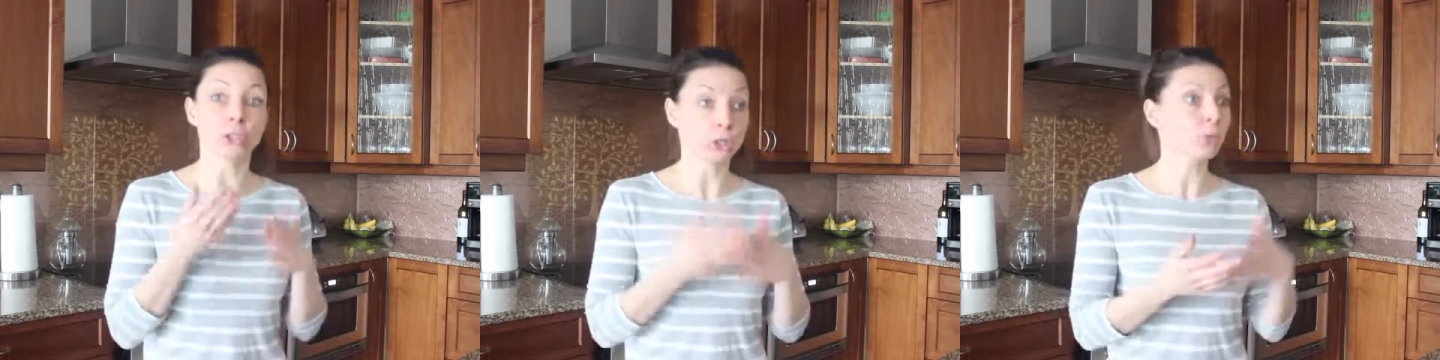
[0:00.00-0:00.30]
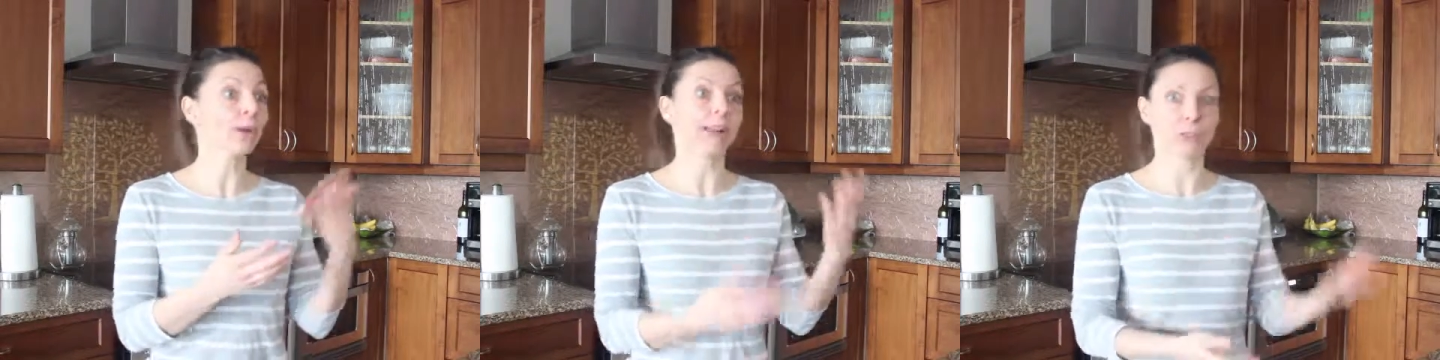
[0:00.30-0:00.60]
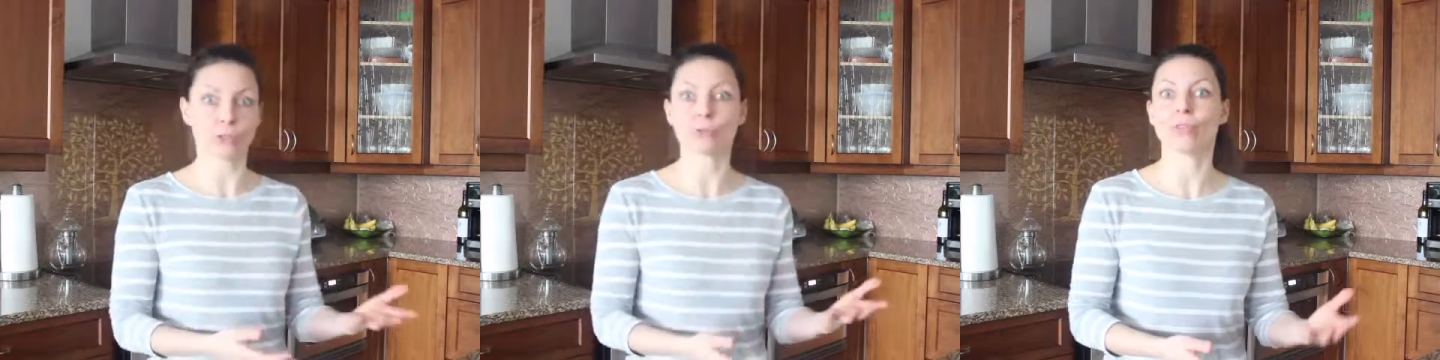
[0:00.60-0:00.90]
do what
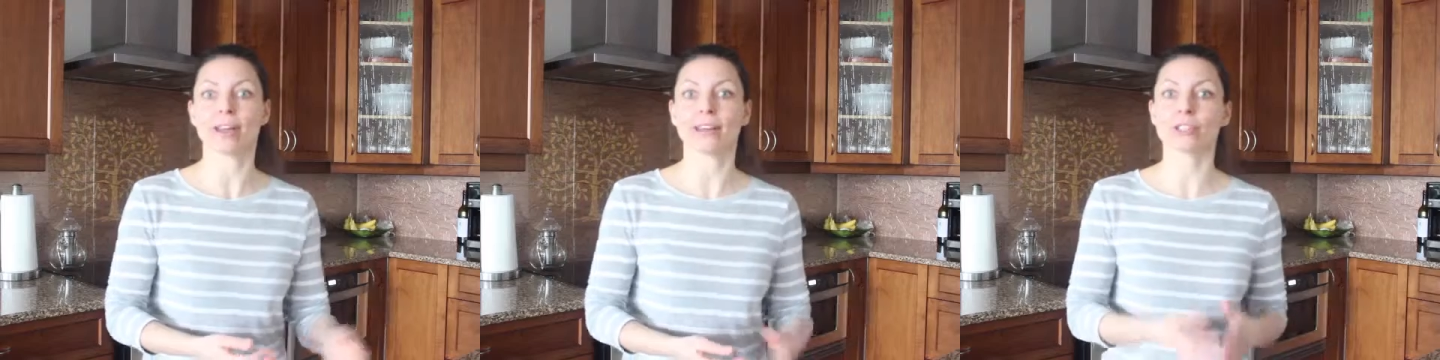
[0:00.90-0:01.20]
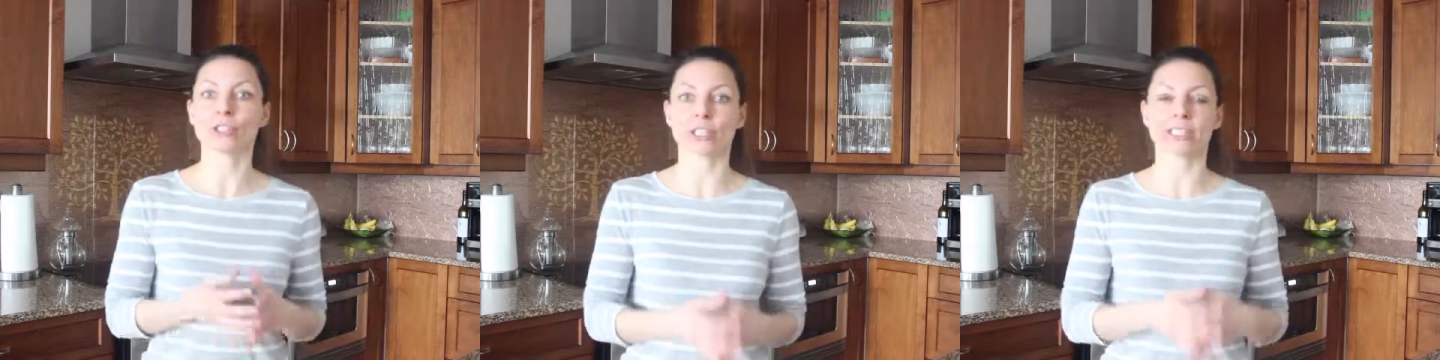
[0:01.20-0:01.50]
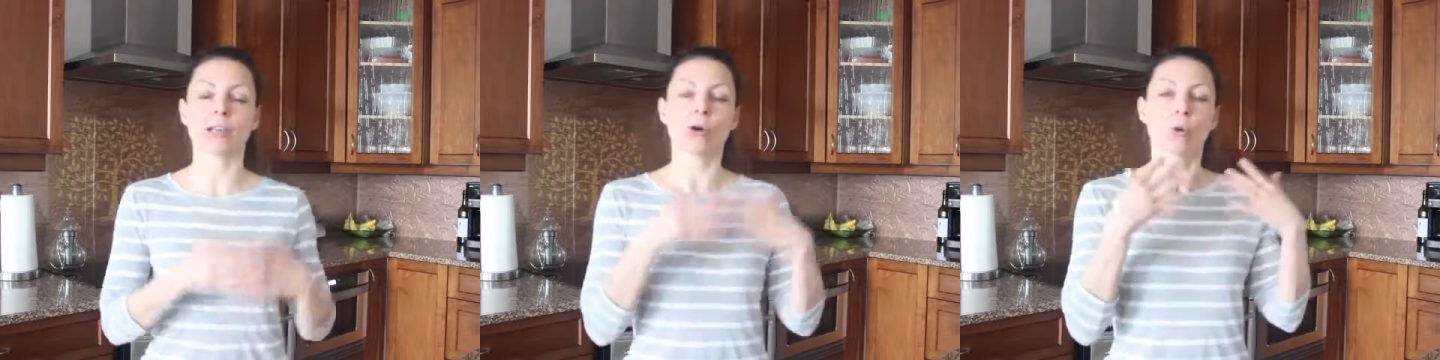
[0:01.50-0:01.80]
I do then and
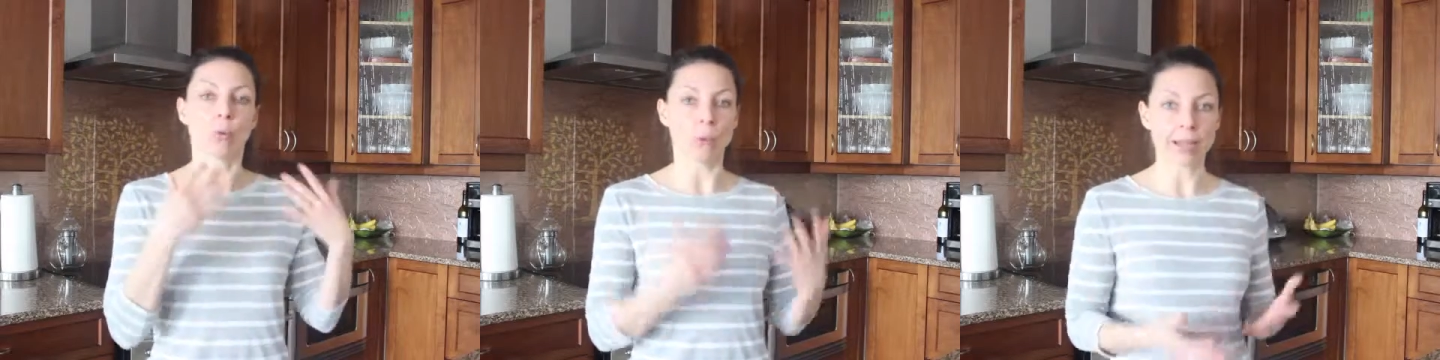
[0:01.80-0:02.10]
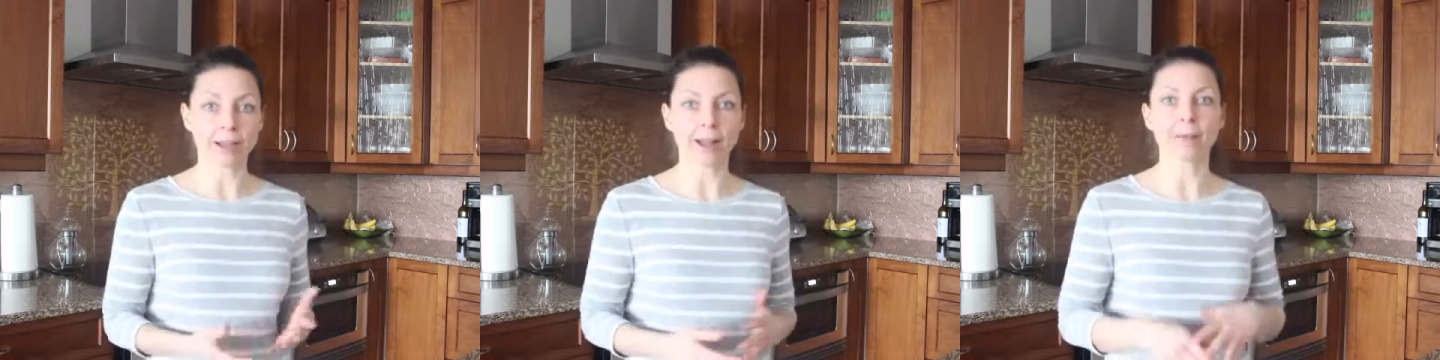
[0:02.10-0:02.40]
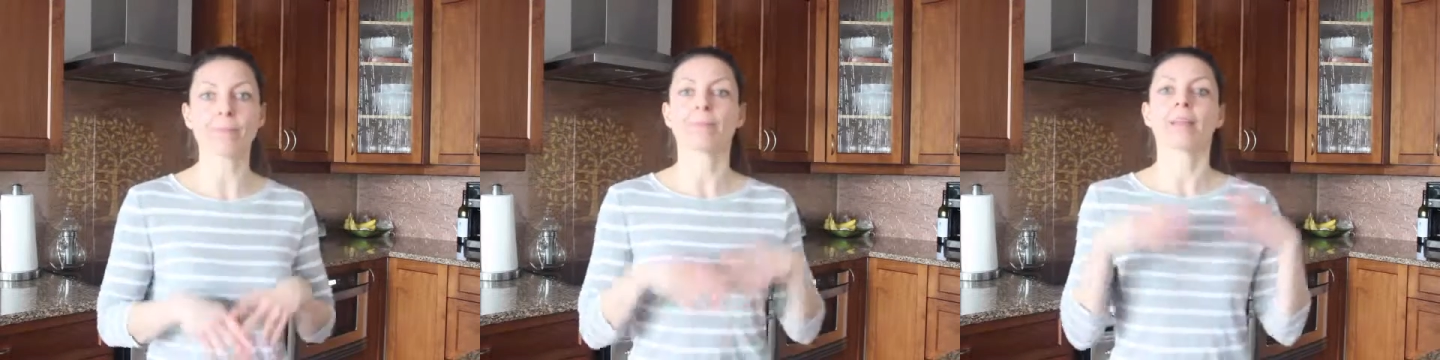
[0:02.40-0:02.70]
just wake
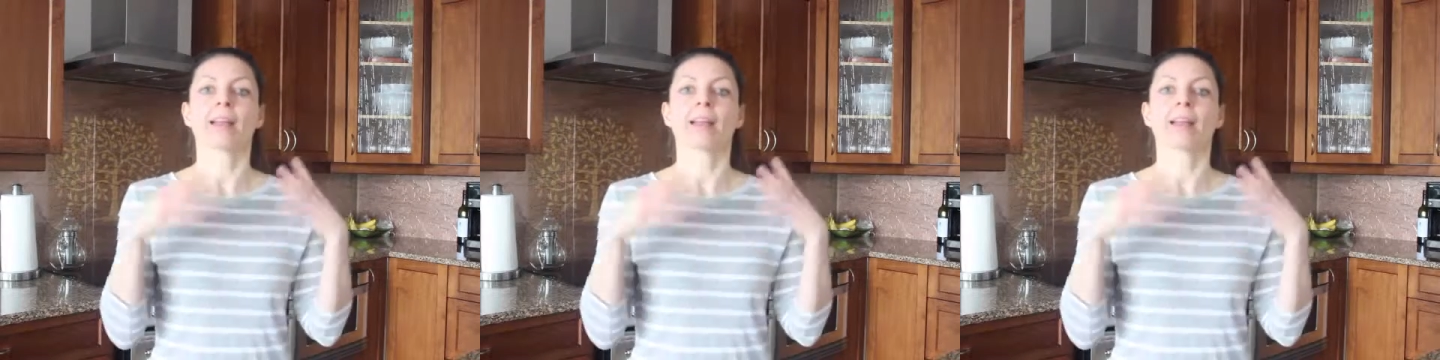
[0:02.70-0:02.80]
up,